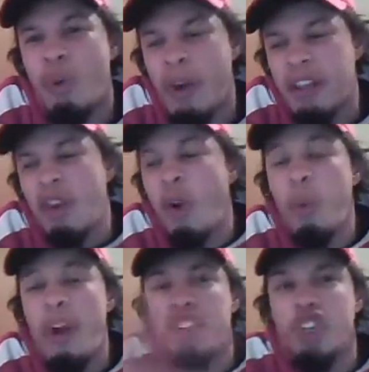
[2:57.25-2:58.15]
with
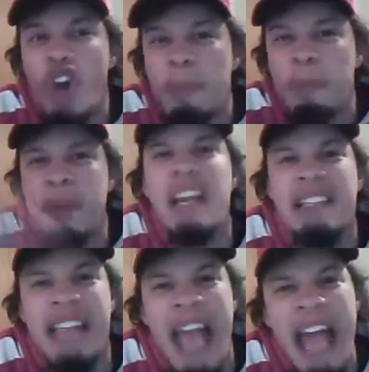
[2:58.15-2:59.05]
what could be
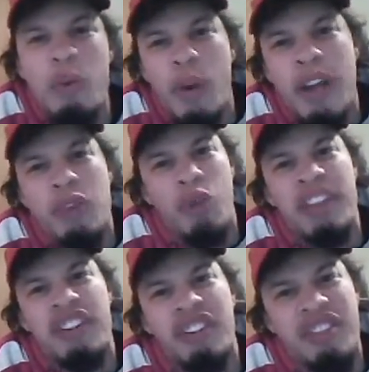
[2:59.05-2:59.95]
a ten-win
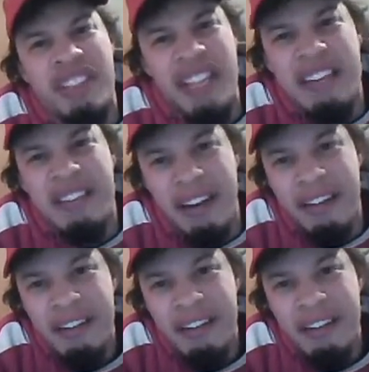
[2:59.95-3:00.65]
regular season.